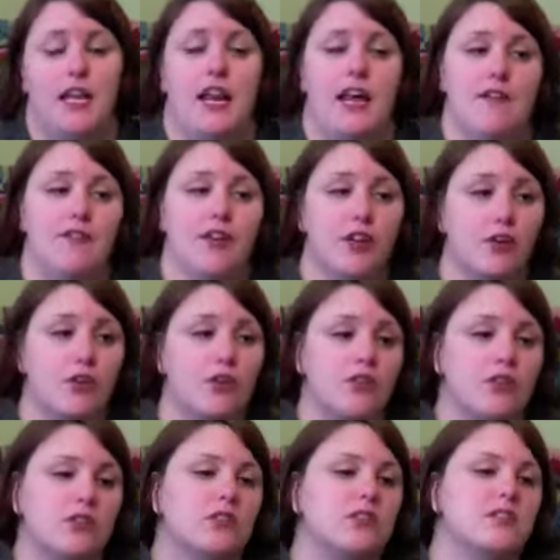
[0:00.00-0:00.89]
and having
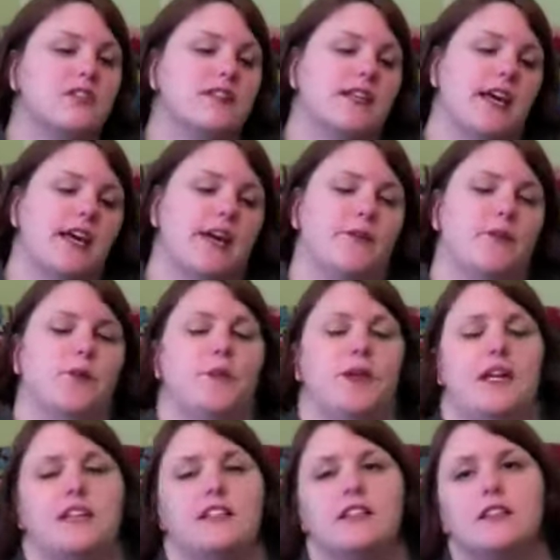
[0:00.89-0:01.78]
a girls' day. We
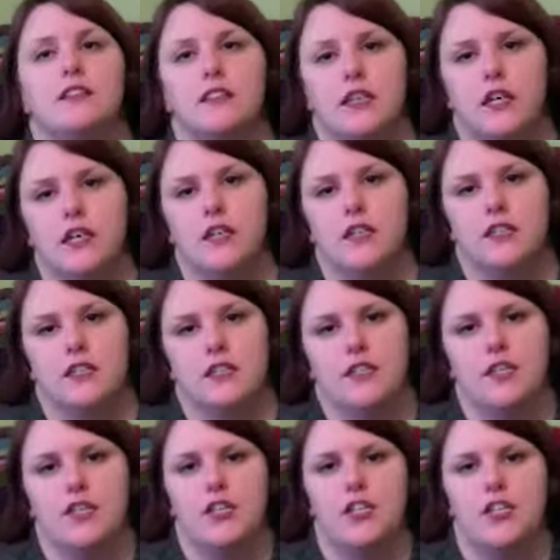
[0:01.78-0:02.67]
went out to
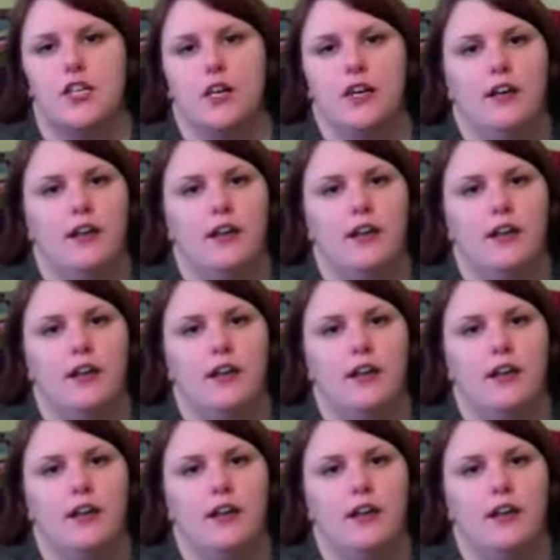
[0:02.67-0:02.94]
lunch.